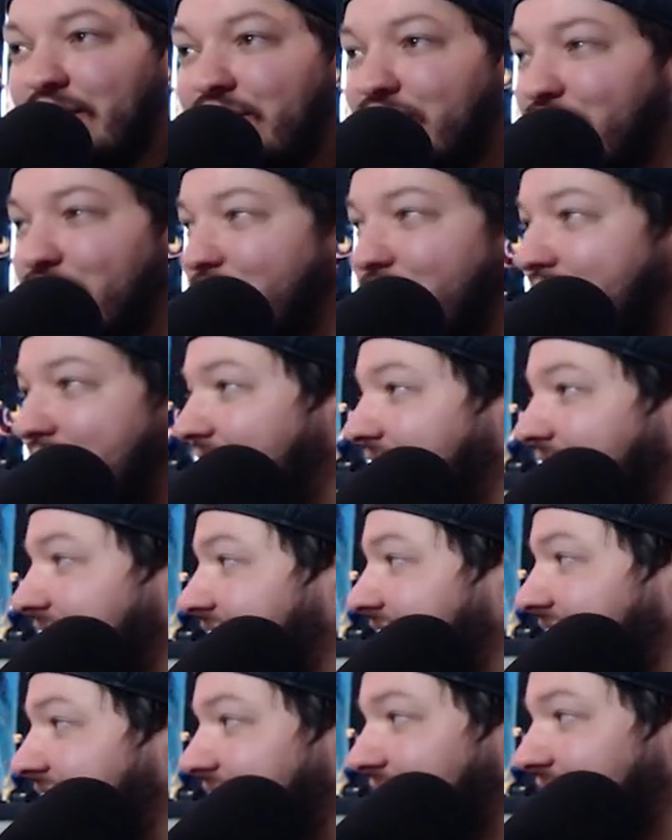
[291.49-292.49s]
around and then
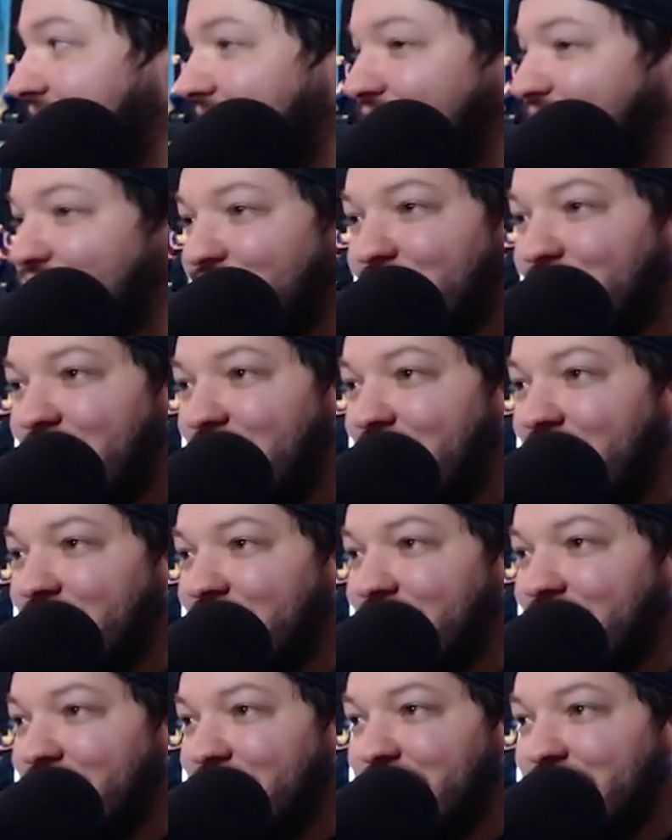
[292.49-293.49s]
he looks over at Ongo,